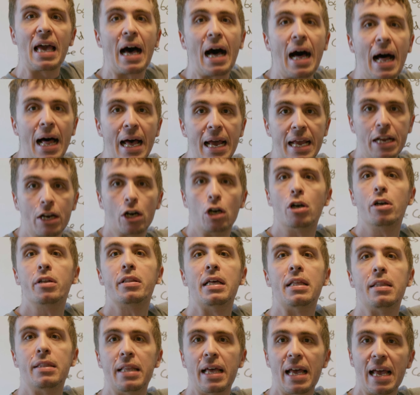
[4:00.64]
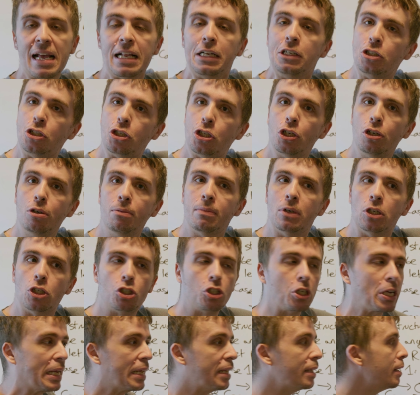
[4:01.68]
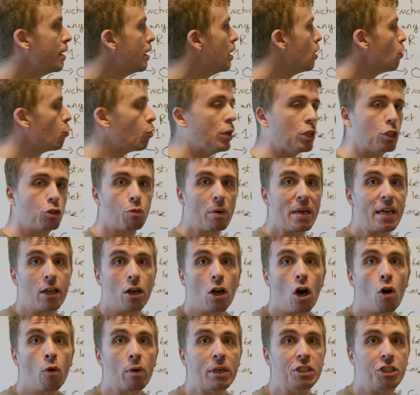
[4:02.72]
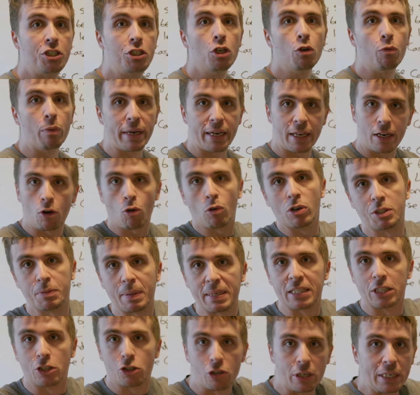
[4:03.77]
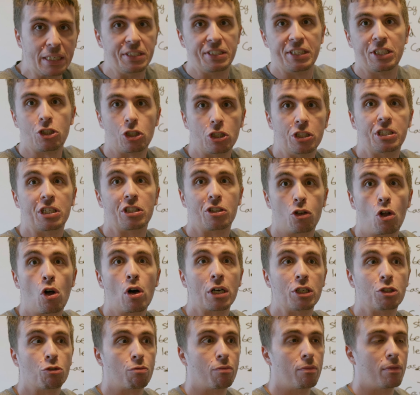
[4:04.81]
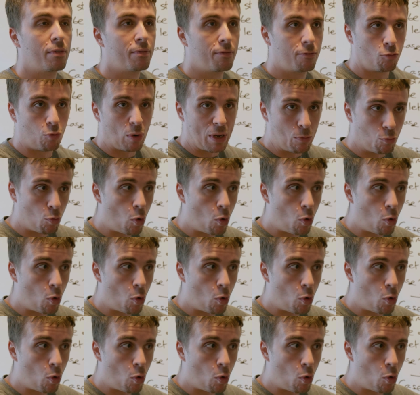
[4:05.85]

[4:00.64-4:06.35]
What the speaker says: higher than the N2 machine, which we can always do, we can always make the transitions as long as we